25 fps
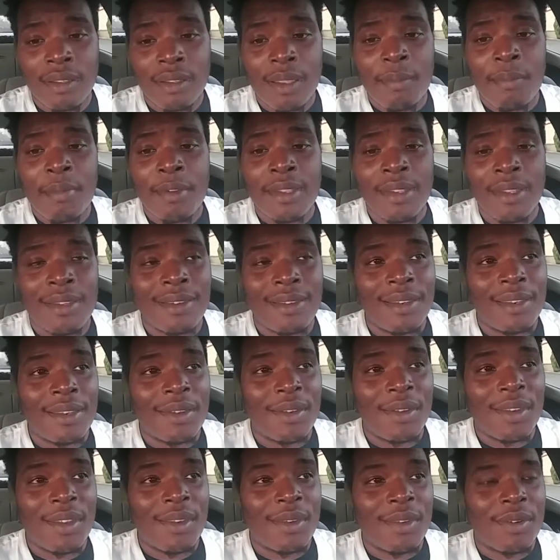I've been in
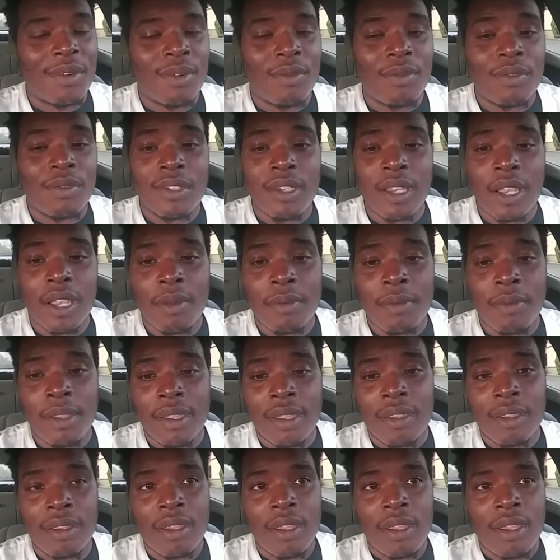in on the job
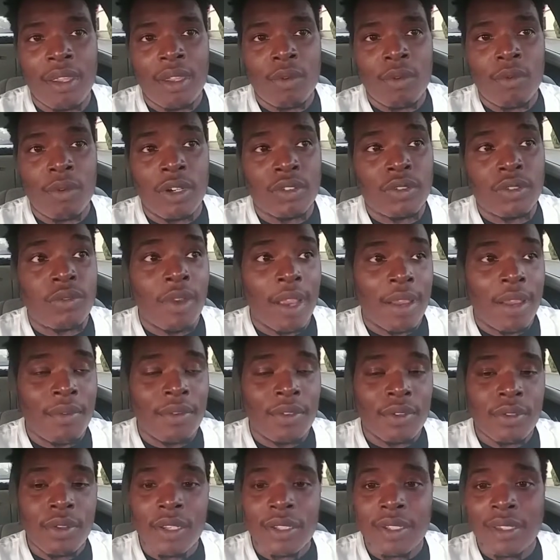now, well, driving
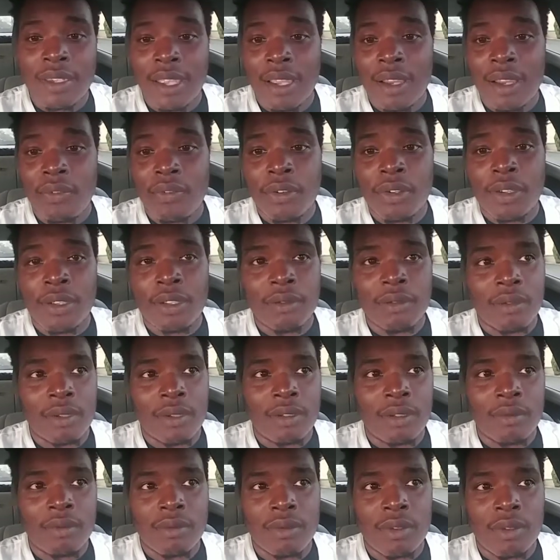trucks now for
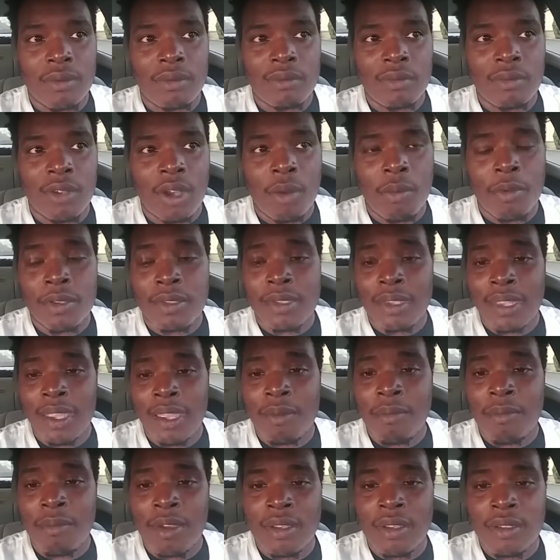what, almost
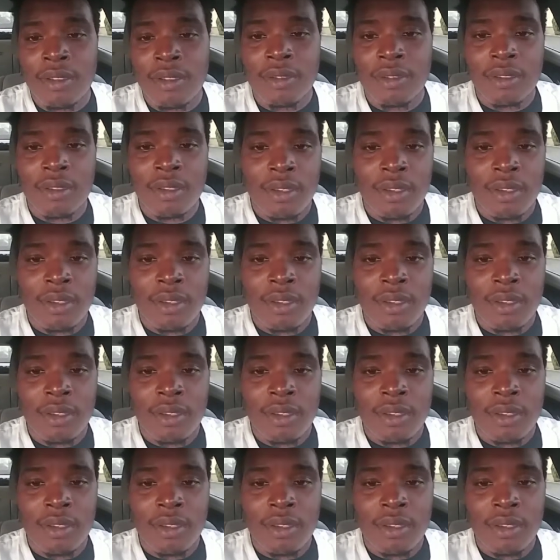nine months.